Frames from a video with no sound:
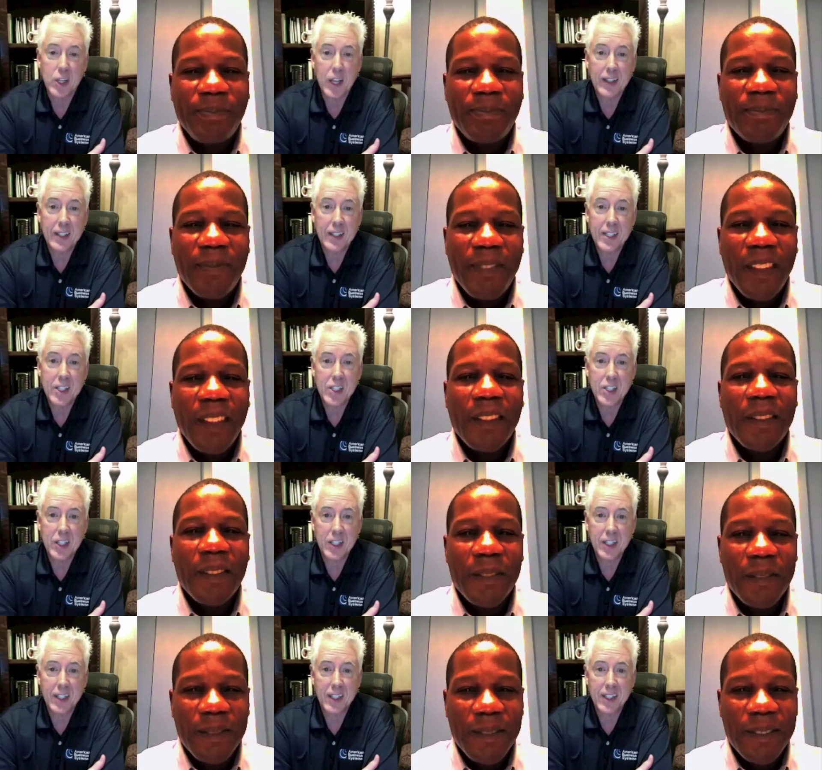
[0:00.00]
Speaker 1: got this
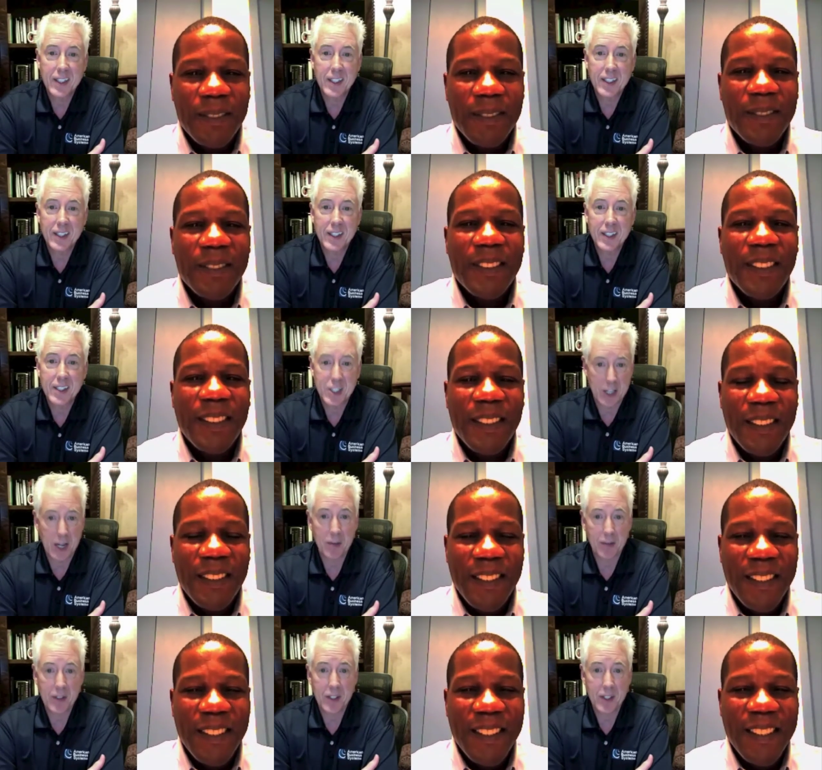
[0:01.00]
this
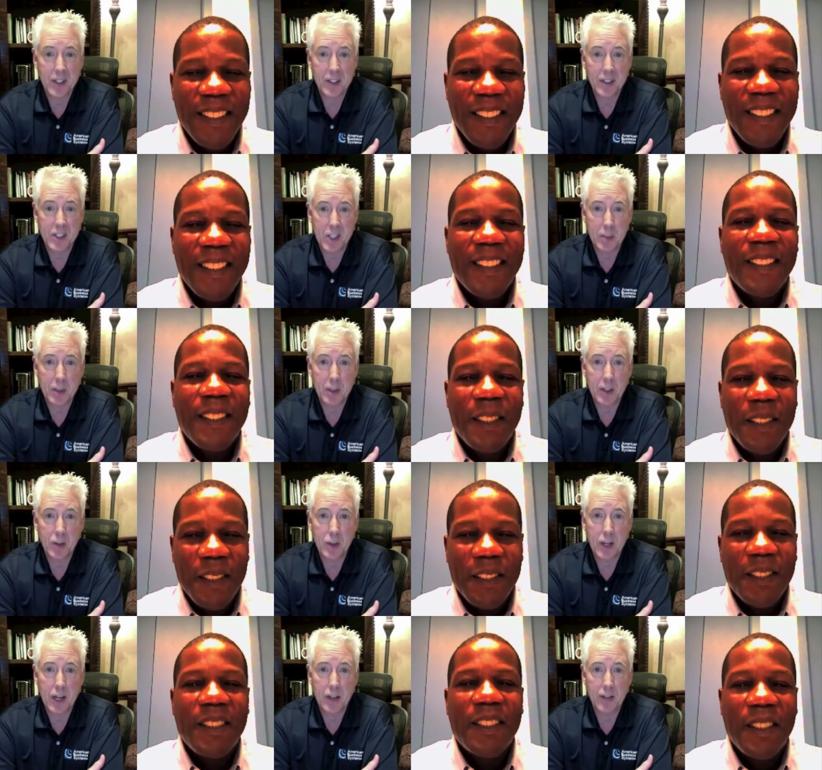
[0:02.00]
setup fee then, the
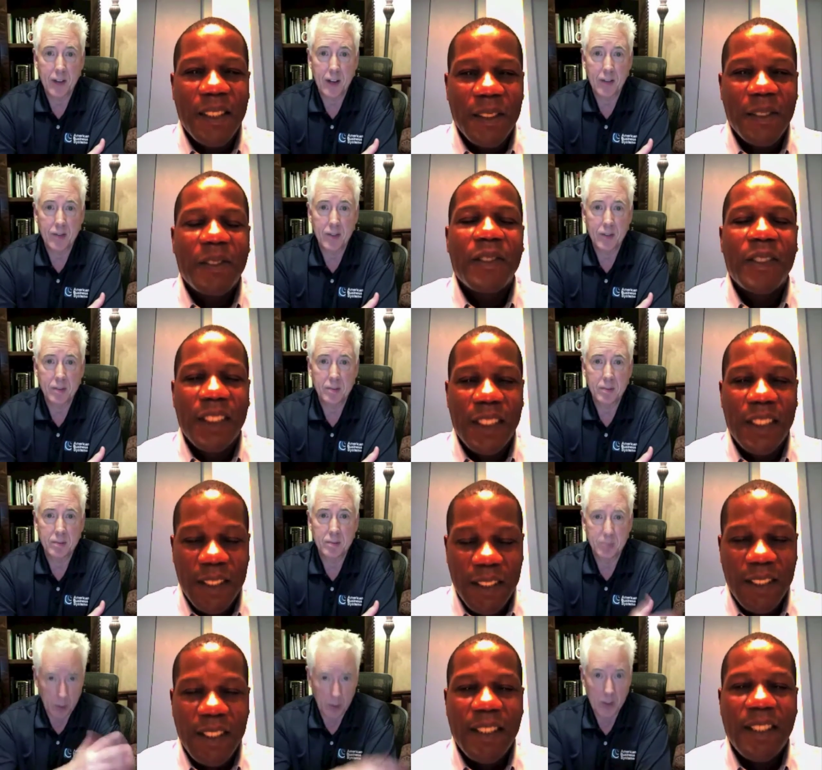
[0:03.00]
$73.95 from
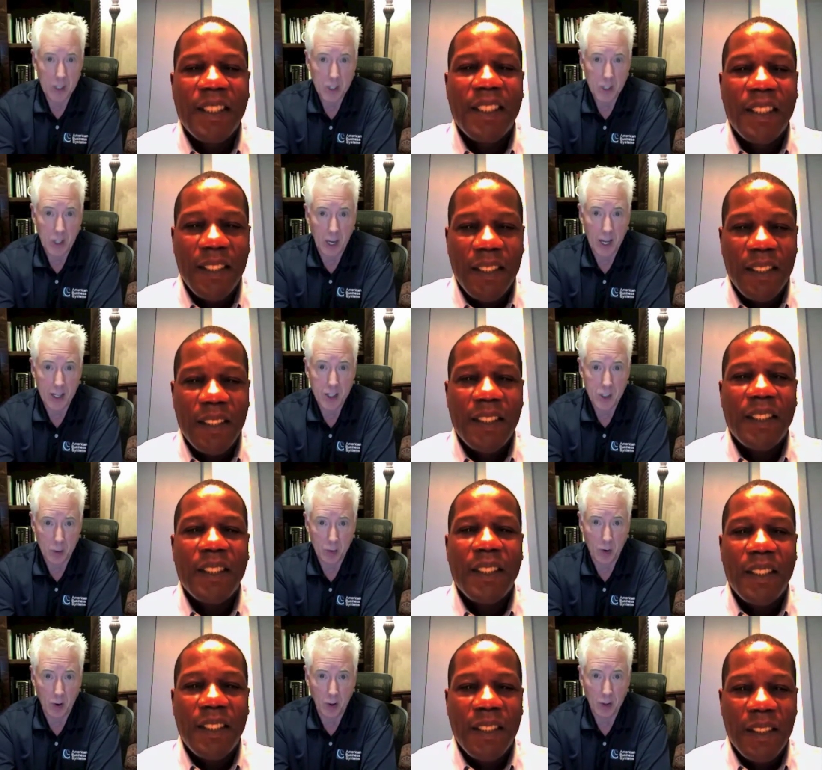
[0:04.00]
both of these clients so
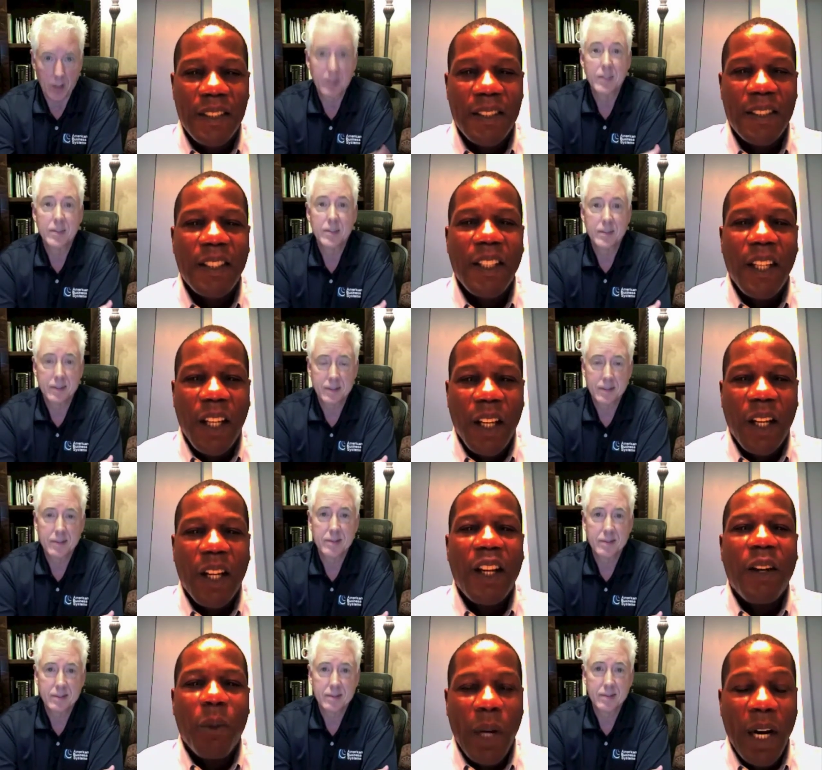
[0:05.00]
far.
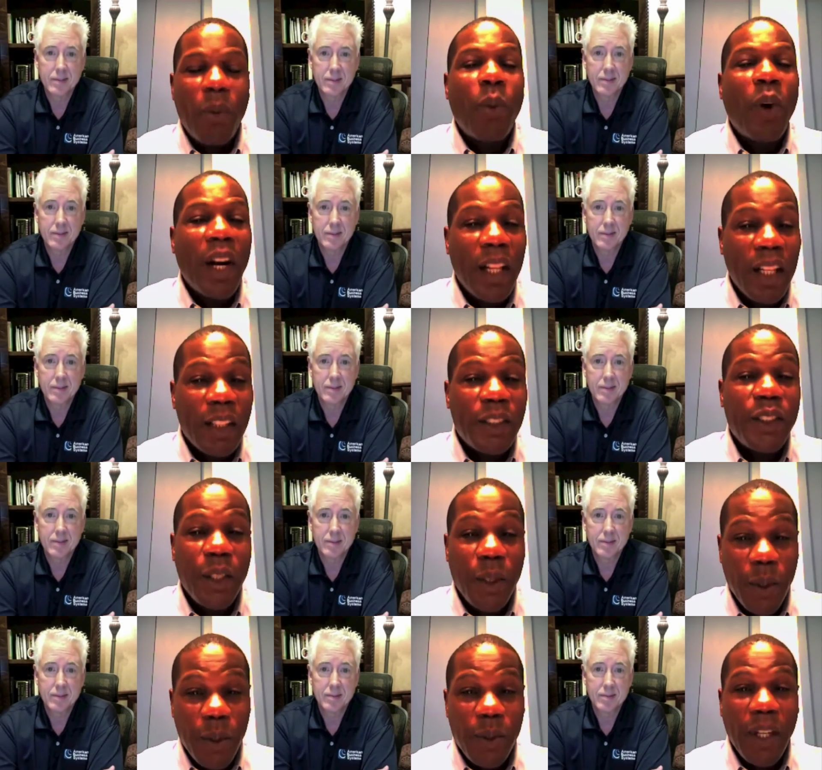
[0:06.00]
Speaker 2: Well, one of the
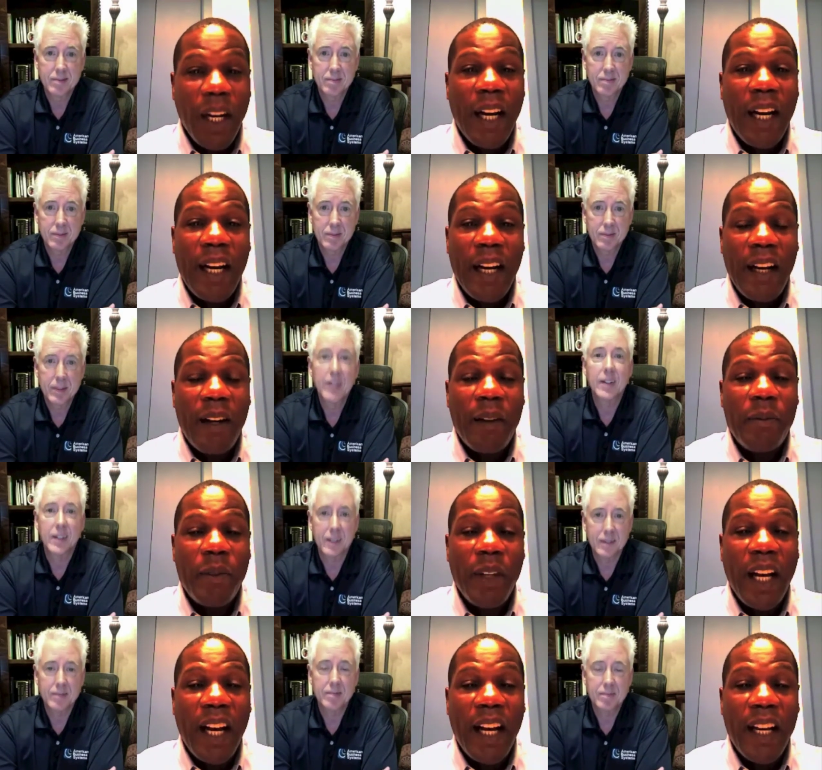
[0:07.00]
two.
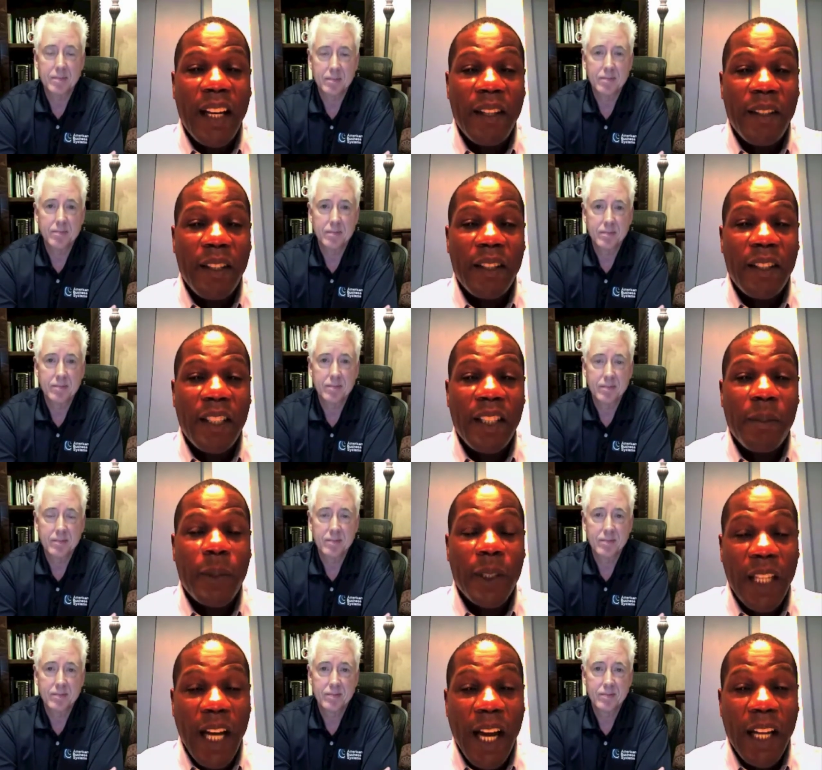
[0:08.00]

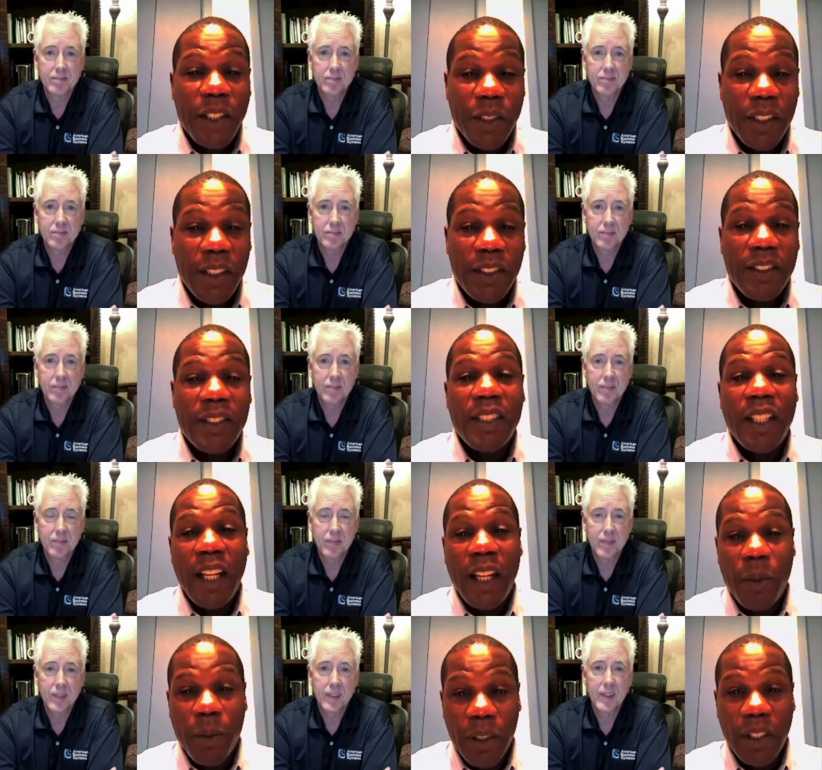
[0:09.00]
The podiatrist,
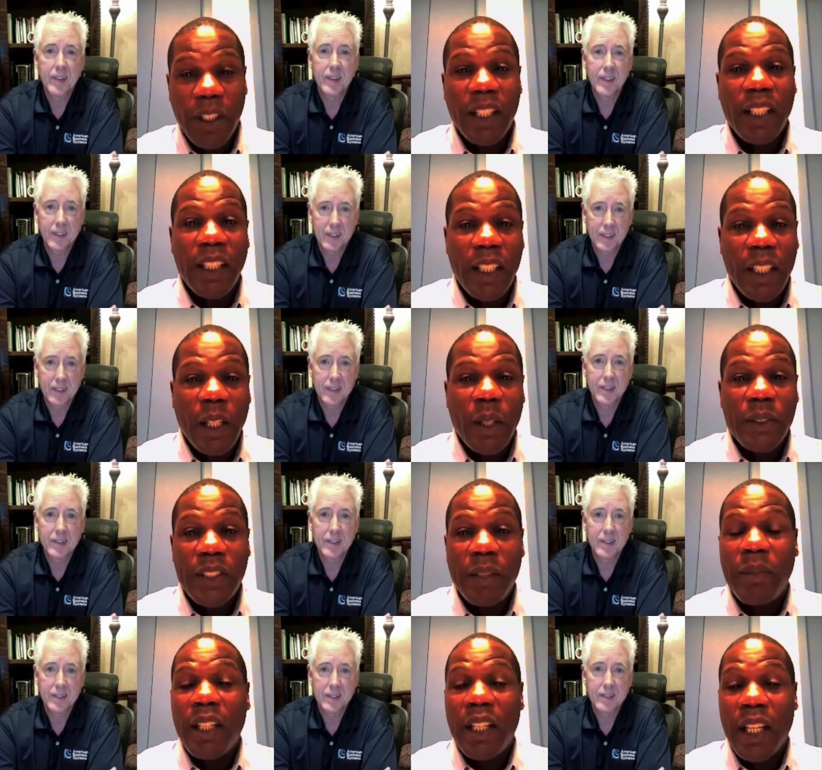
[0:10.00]
we're looking to
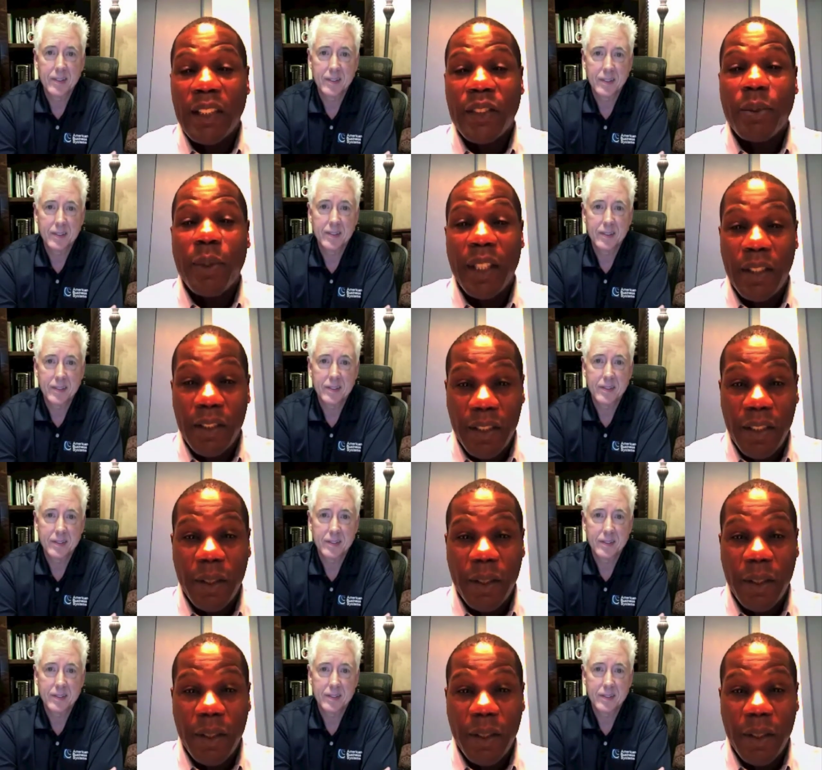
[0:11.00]
close him in the next week or